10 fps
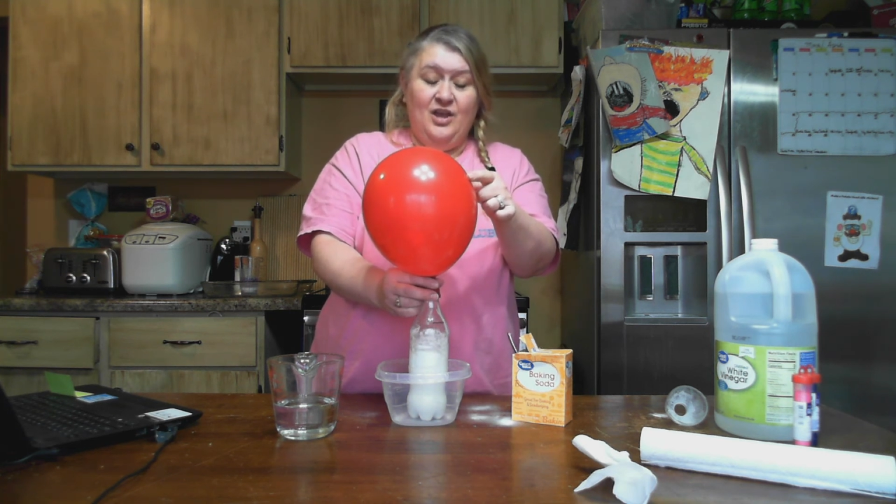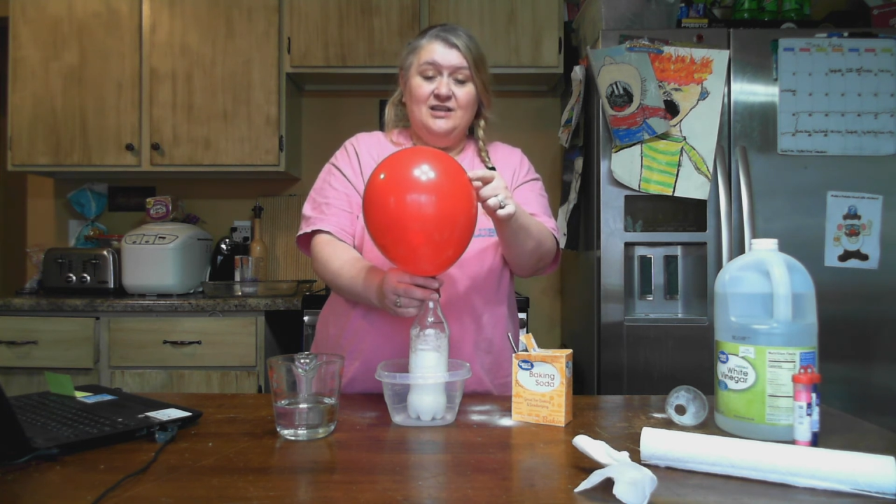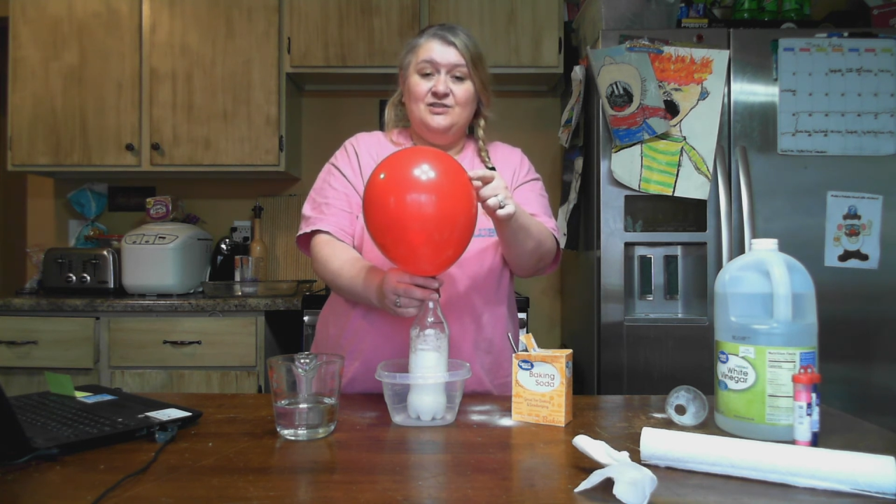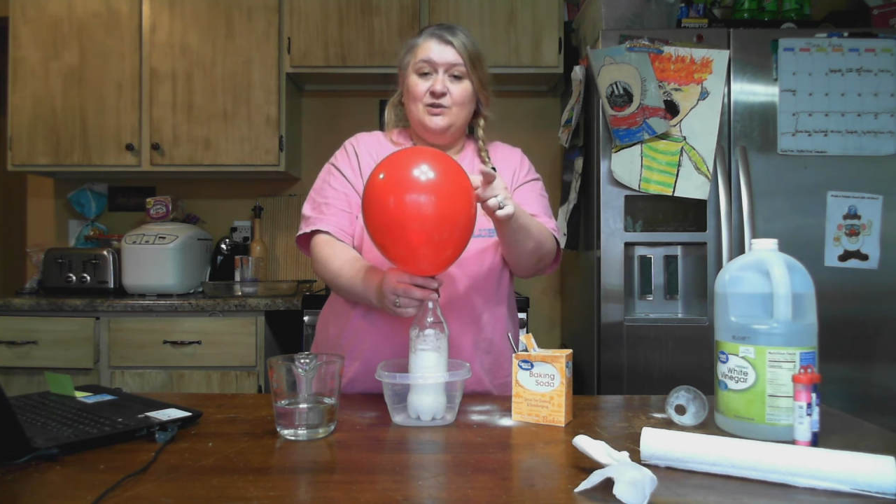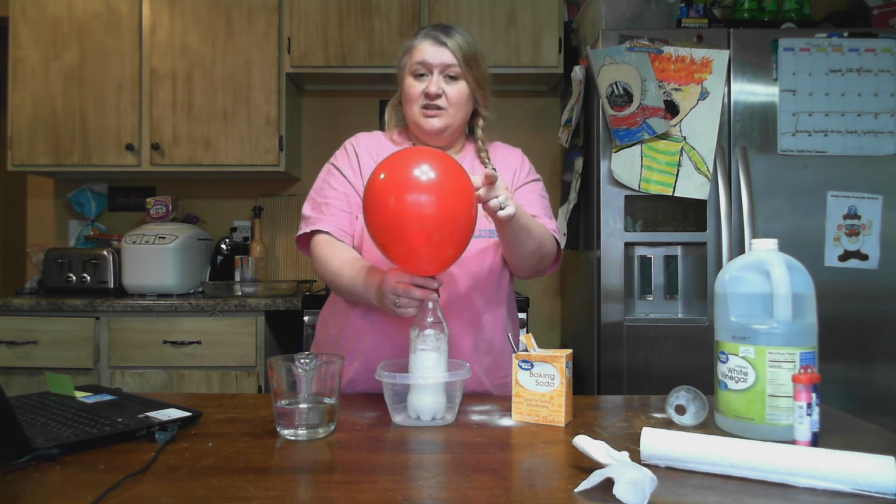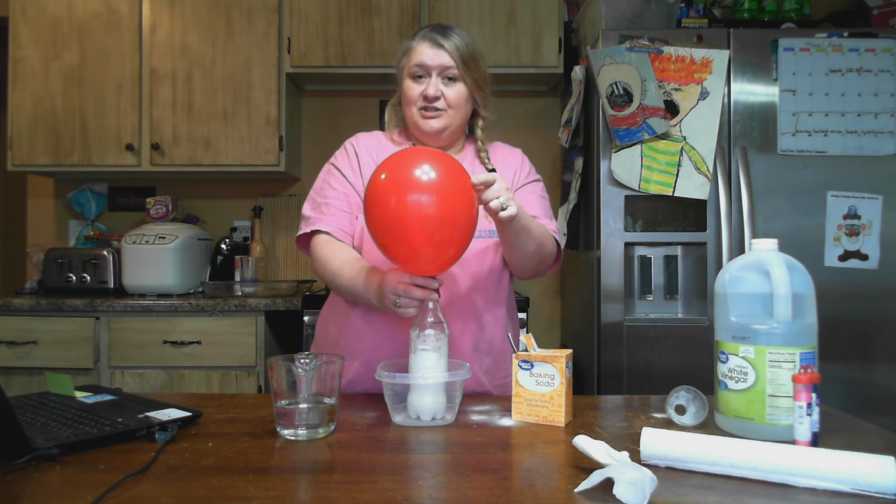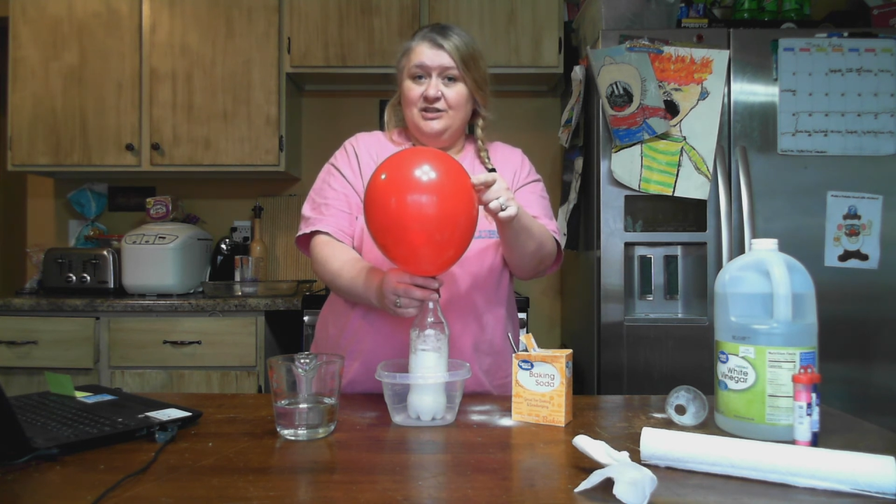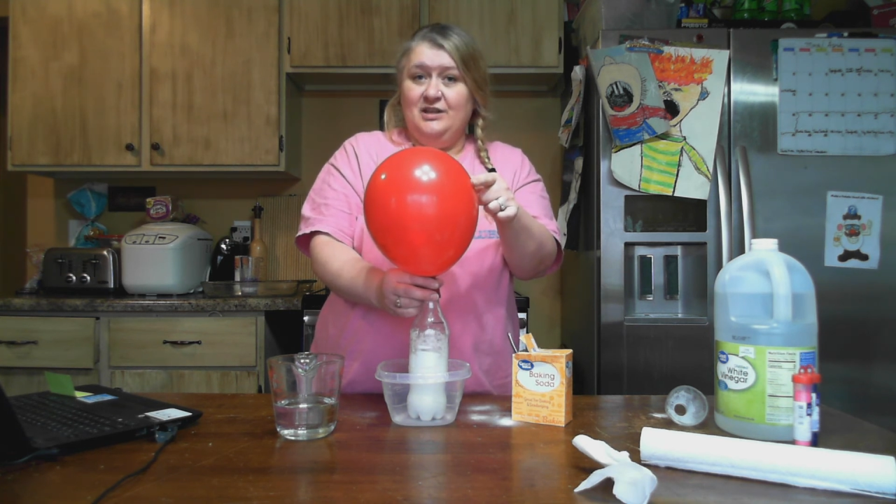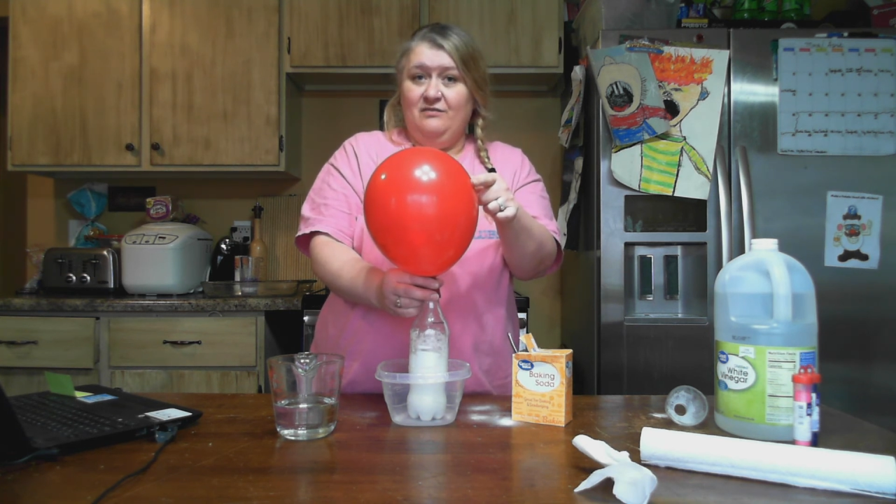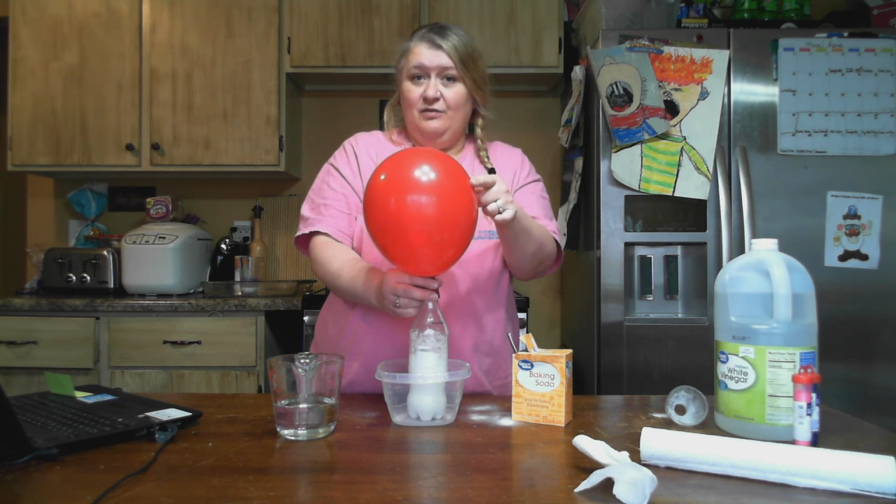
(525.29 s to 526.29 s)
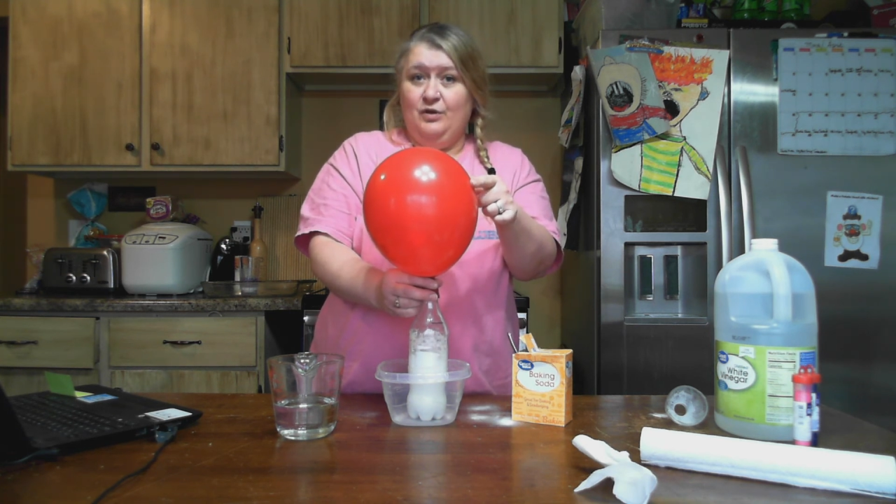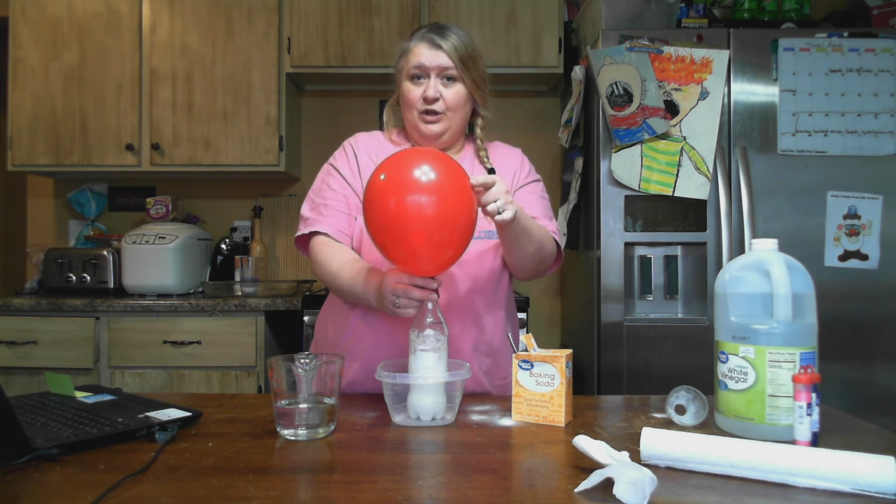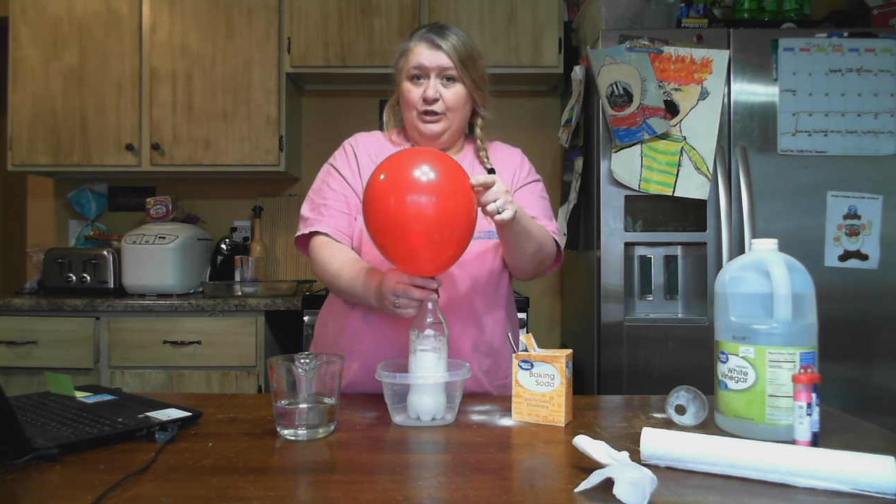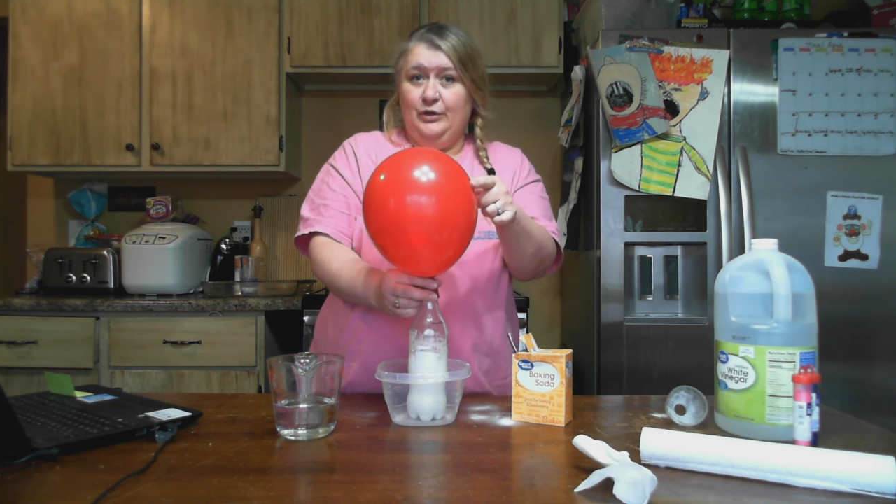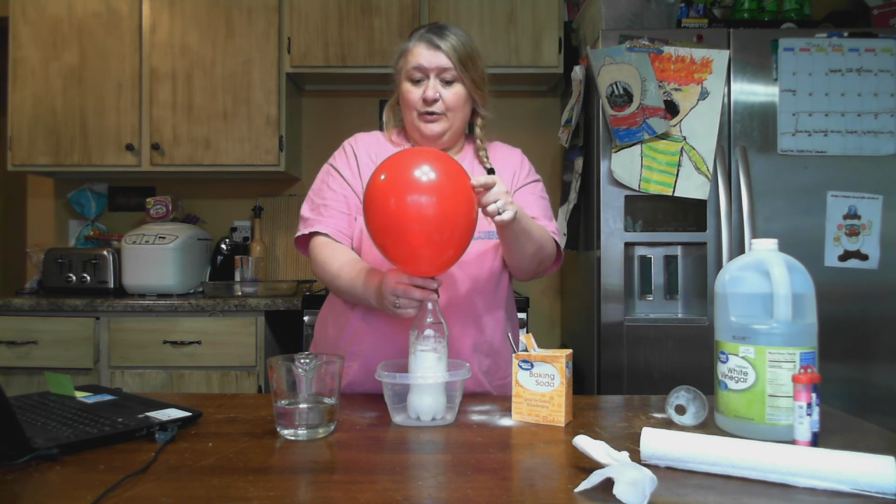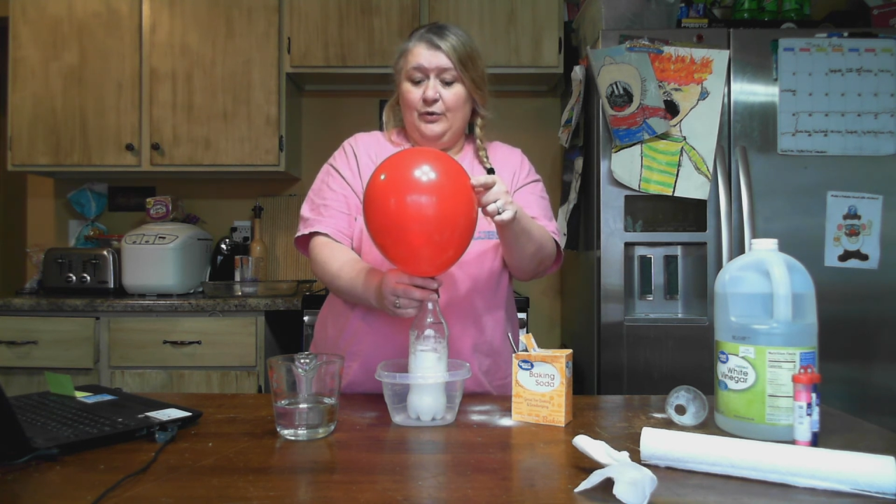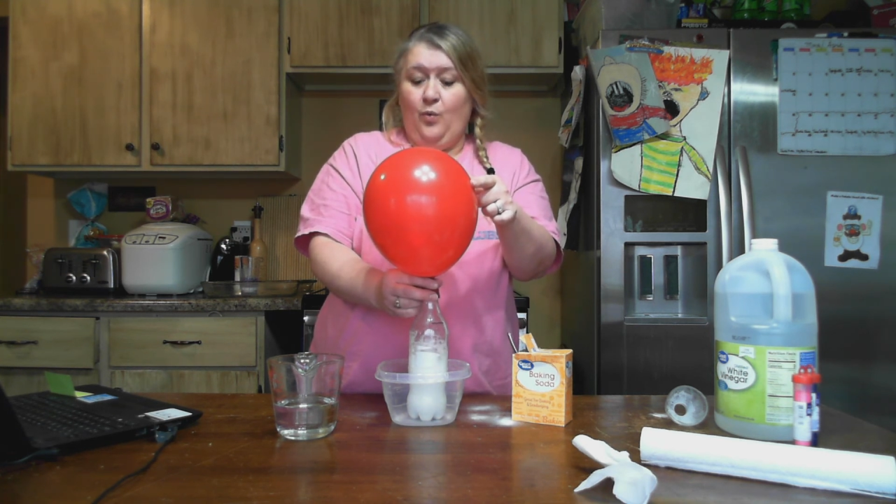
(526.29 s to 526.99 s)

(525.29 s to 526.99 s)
So this should give you a clue.